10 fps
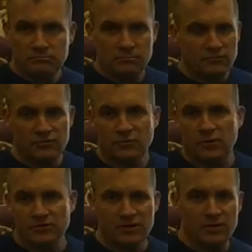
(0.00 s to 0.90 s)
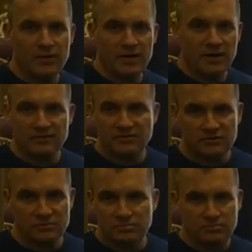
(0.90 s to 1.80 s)
First question I would have
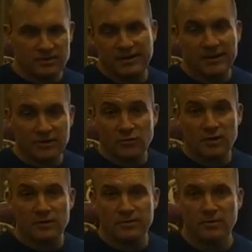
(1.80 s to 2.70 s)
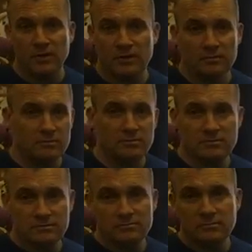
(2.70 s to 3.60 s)
is, man, I know the company well,
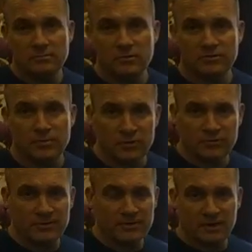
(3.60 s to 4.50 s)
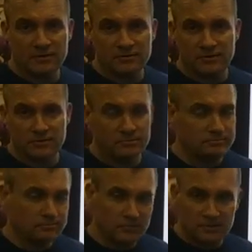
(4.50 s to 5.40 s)
What does Burns and McDonald do?
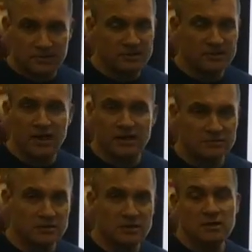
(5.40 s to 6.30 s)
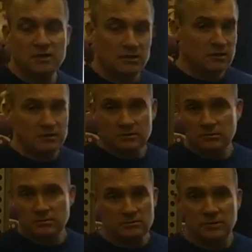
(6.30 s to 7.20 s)
I'm glad you asked.
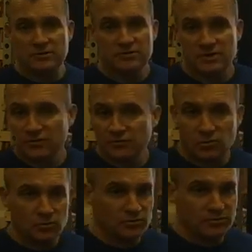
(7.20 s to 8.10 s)
Engineering firm. We